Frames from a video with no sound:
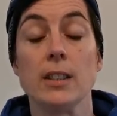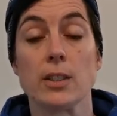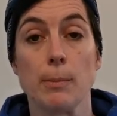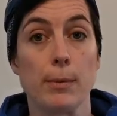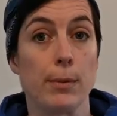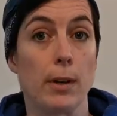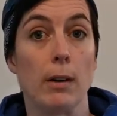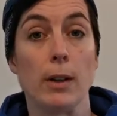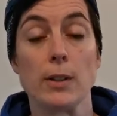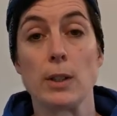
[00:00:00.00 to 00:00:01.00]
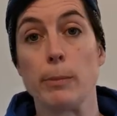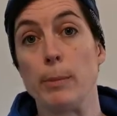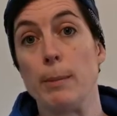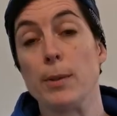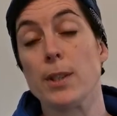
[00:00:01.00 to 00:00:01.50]
some of our ensemble
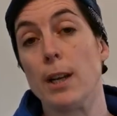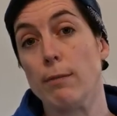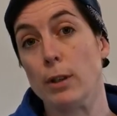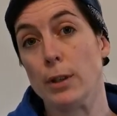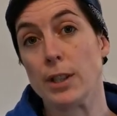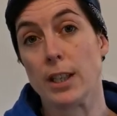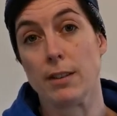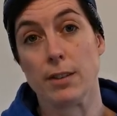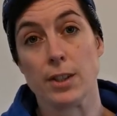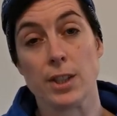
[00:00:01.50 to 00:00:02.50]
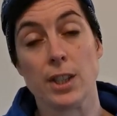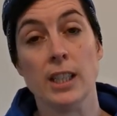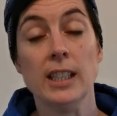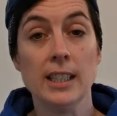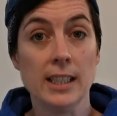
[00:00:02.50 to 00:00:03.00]
members have learnt Irish
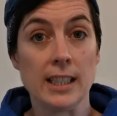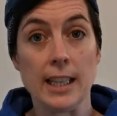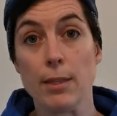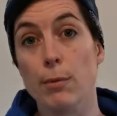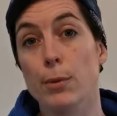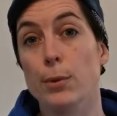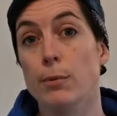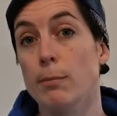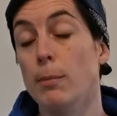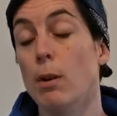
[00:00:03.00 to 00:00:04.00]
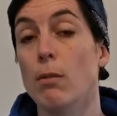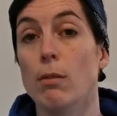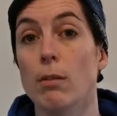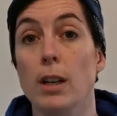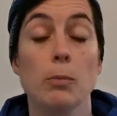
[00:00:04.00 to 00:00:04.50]
in the room,
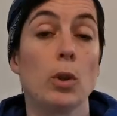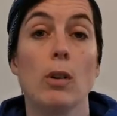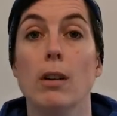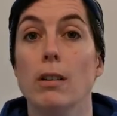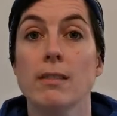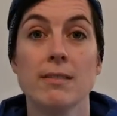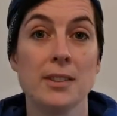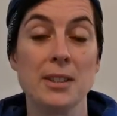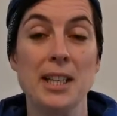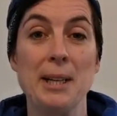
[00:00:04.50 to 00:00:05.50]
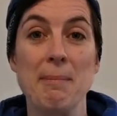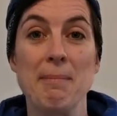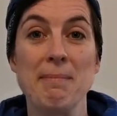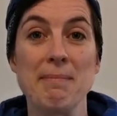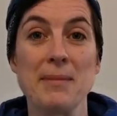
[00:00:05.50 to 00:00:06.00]
and we're all
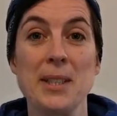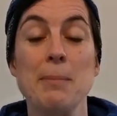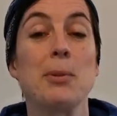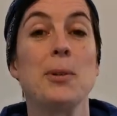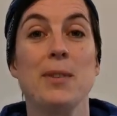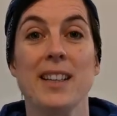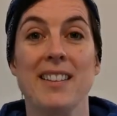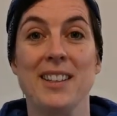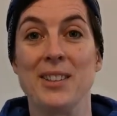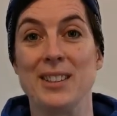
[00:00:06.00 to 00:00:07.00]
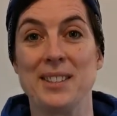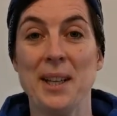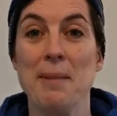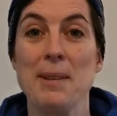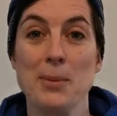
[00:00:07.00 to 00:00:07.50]
improving, I think, all the
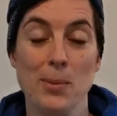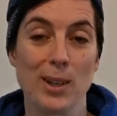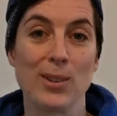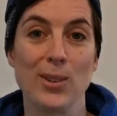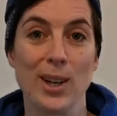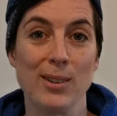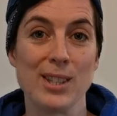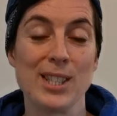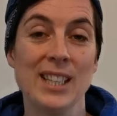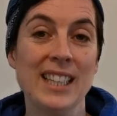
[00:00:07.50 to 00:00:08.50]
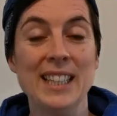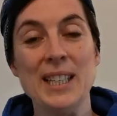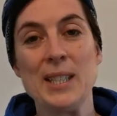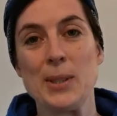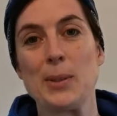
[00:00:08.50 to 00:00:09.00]
time as we work through Irish.
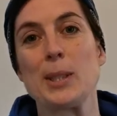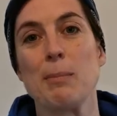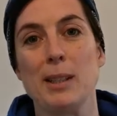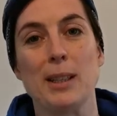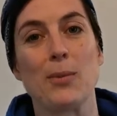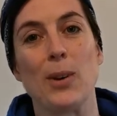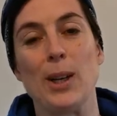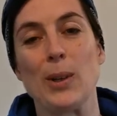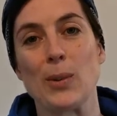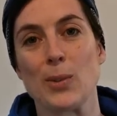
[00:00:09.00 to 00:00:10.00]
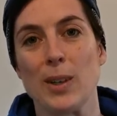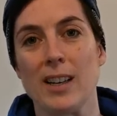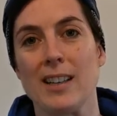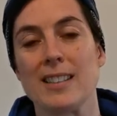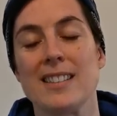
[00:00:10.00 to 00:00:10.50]
So it's something that's very close to our
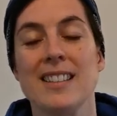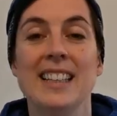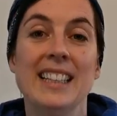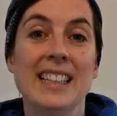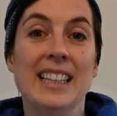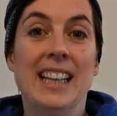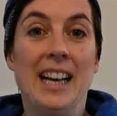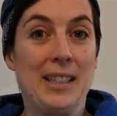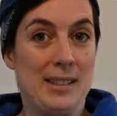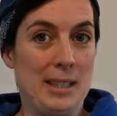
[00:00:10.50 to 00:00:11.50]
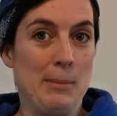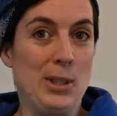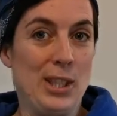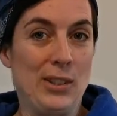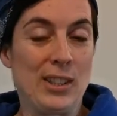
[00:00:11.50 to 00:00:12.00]
hearts. Agus denim a
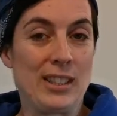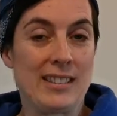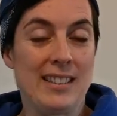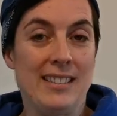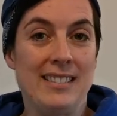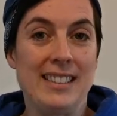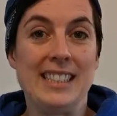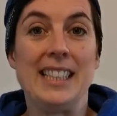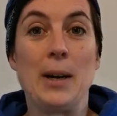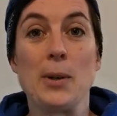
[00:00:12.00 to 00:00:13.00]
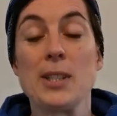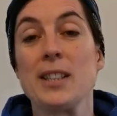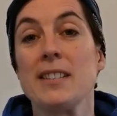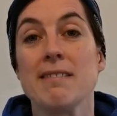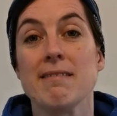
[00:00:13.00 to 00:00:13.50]
díreacht, I
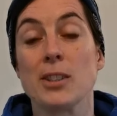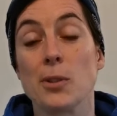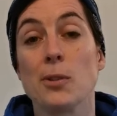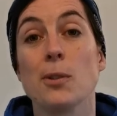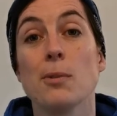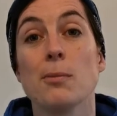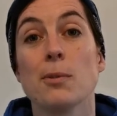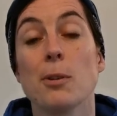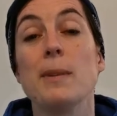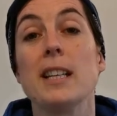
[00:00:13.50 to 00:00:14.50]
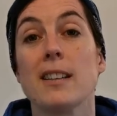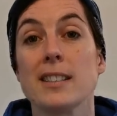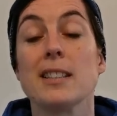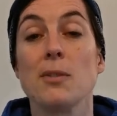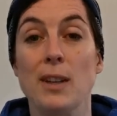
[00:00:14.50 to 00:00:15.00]
láirtin, chumannic
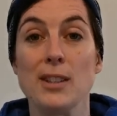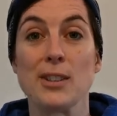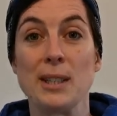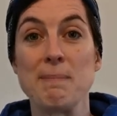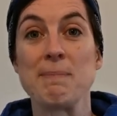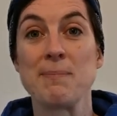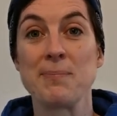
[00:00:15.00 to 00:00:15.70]
agus is féidirlin.